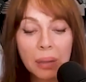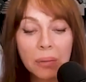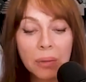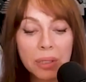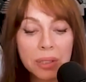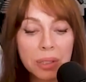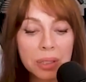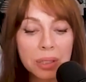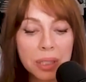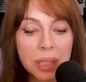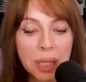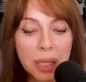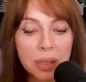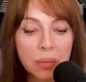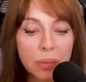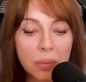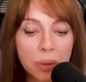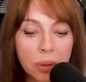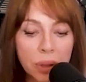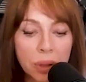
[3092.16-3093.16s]
Richard
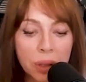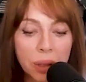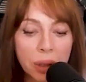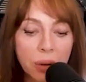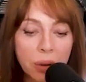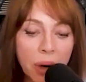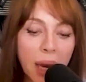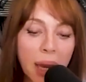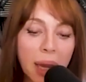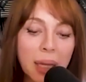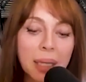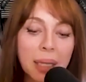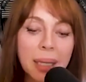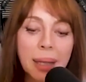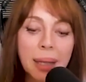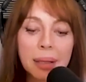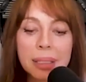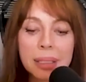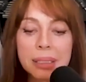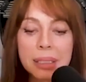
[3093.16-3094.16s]
said Rudy and Greg.
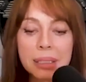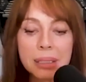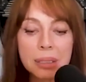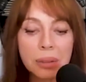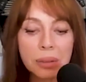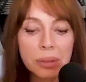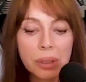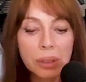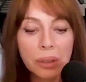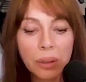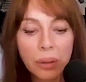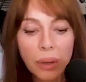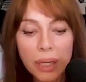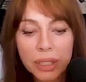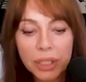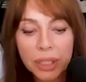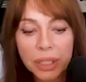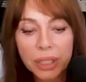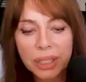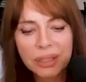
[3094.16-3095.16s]
Kelly said Sonia and
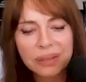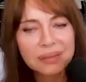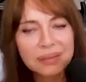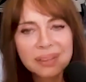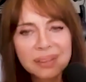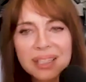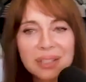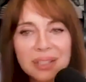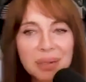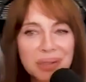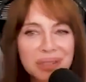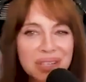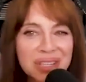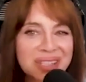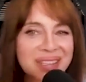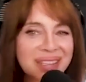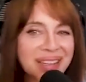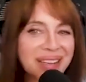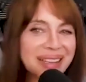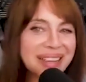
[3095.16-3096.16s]
Gretchen. These are
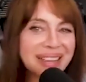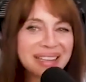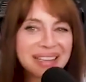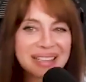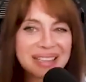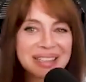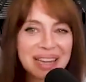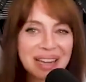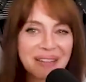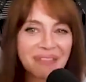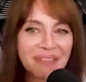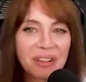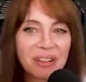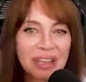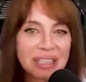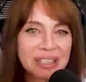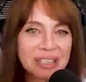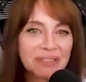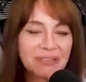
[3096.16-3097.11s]
just like things I feel like